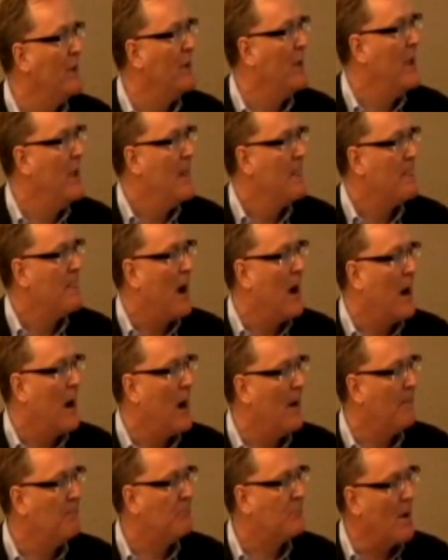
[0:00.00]
A
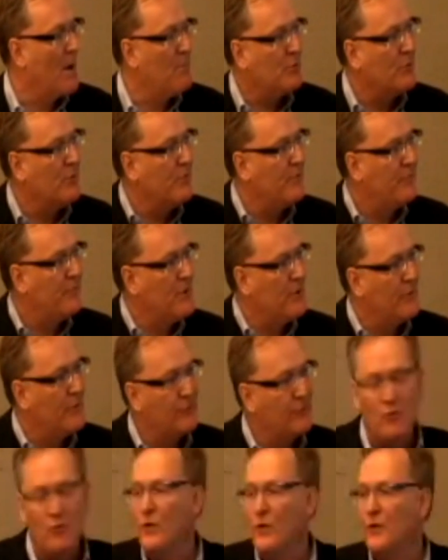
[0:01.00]
uh, couple of
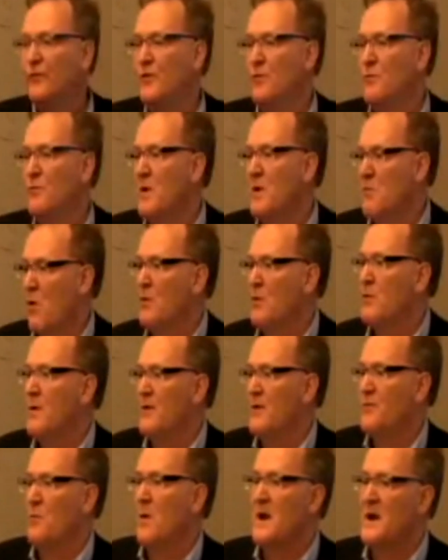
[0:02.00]
the schools that we work
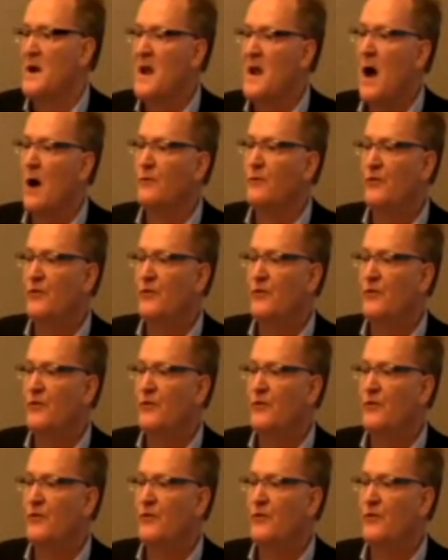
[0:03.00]
with right now,